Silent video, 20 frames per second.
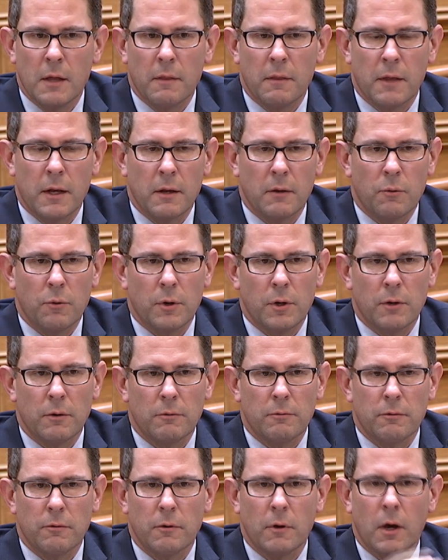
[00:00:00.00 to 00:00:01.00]
that it would
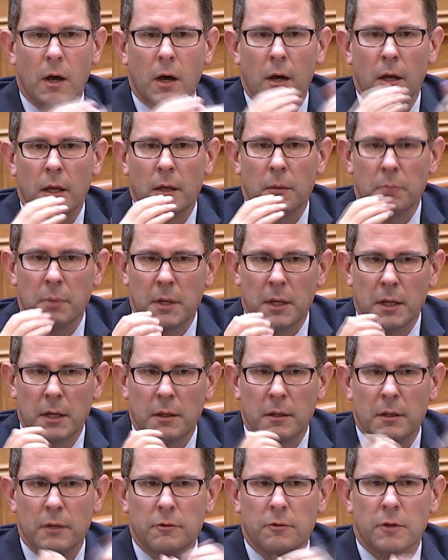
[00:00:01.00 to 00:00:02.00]
have
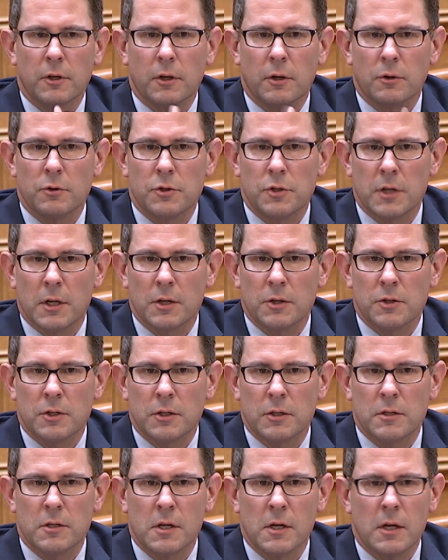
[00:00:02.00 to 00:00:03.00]
impeded these
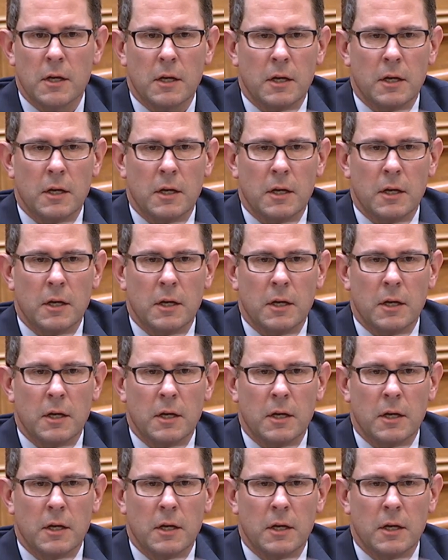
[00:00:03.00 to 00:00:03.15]
negotiations,